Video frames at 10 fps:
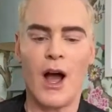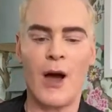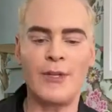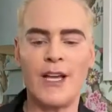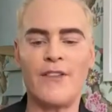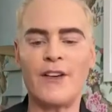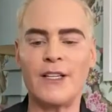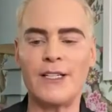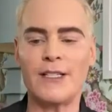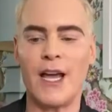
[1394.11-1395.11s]
I would
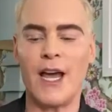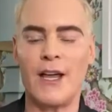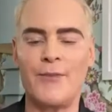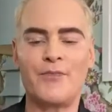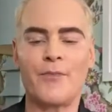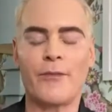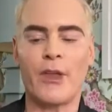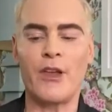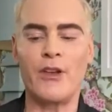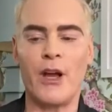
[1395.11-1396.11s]
definitely say,
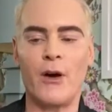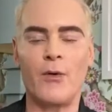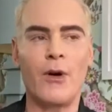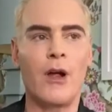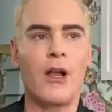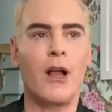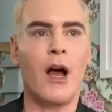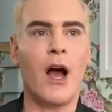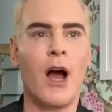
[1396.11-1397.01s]
you don't